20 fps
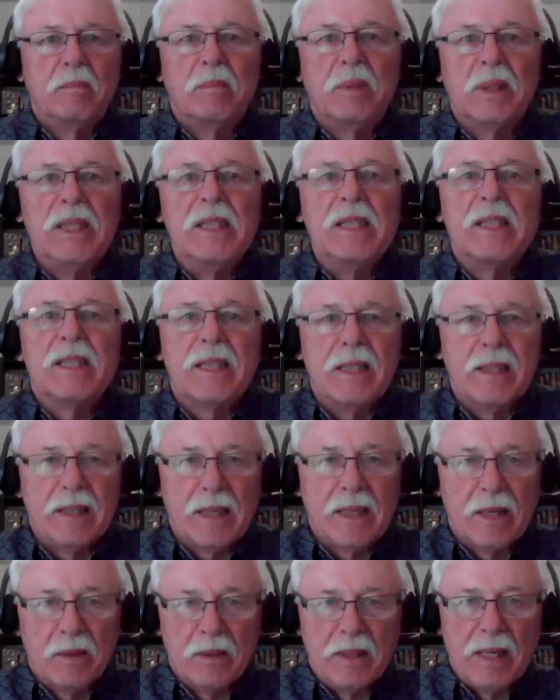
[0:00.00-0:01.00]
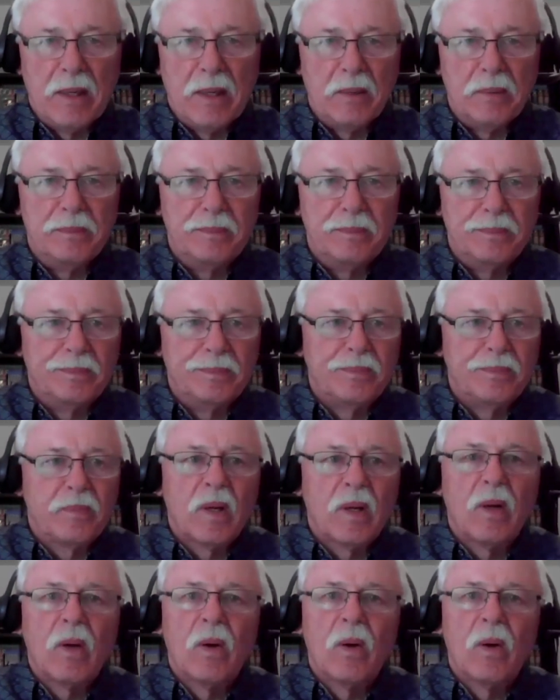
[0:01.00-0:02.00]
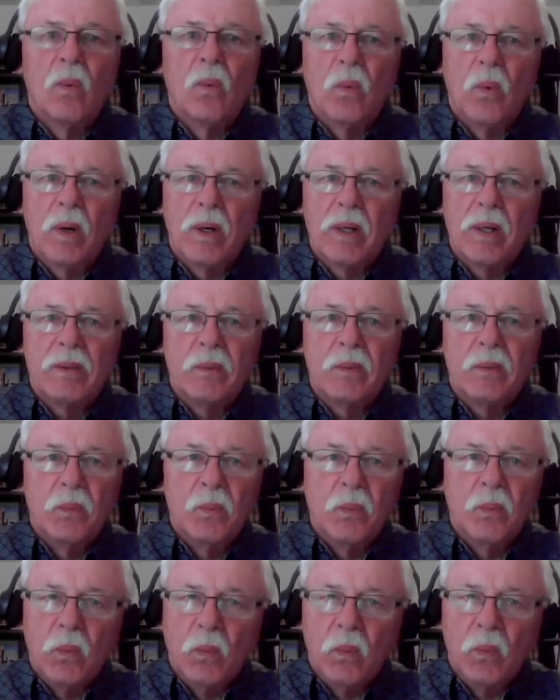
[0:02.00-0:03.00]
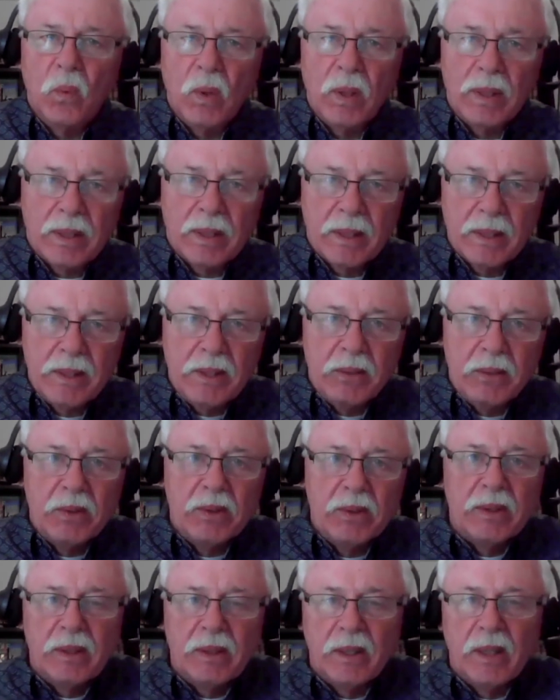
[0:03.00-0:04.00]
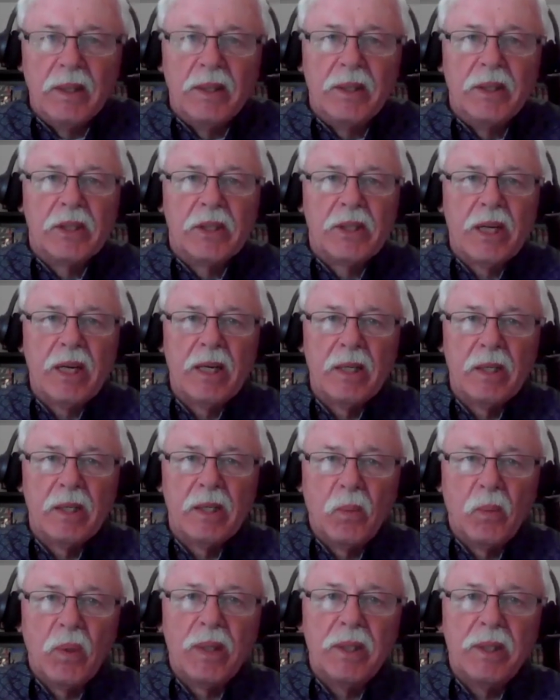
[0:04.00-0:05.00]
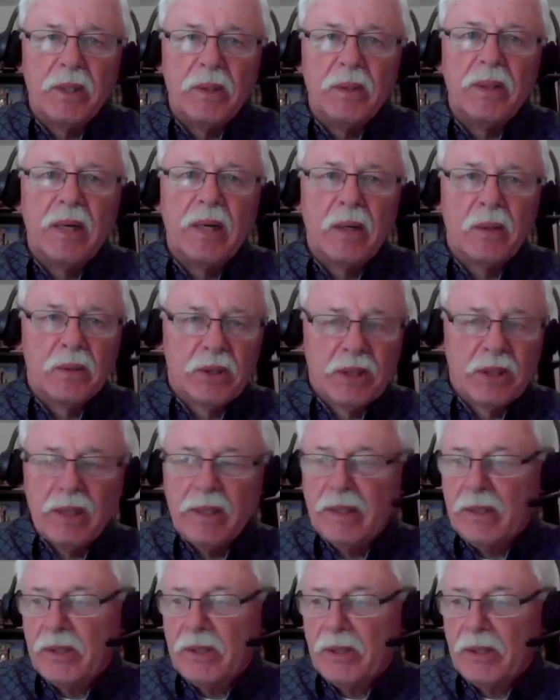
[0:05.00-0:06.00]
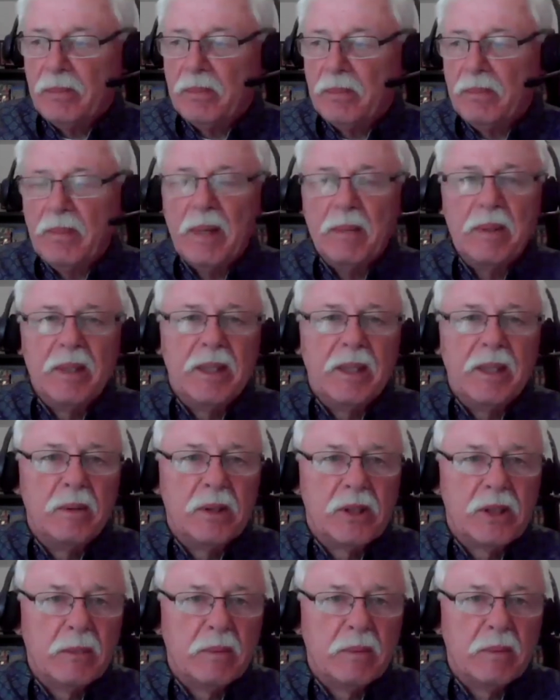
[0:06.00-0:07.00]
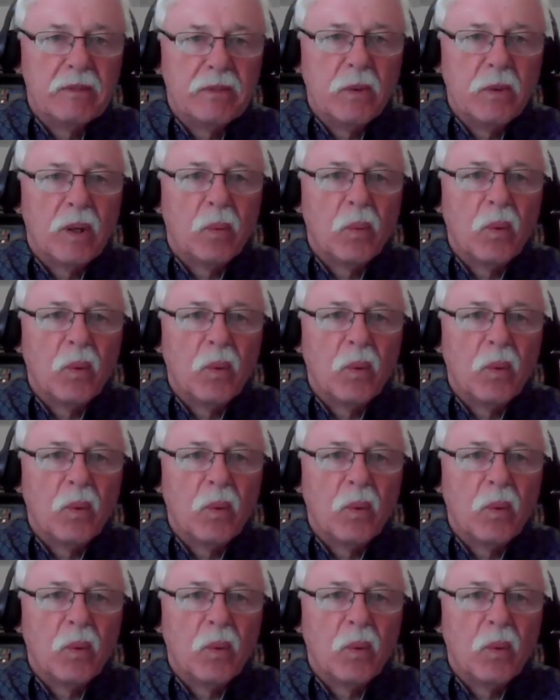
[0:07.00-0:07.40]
Please think out loud. What can you understand, or what do you now see that you maybe didn't see before?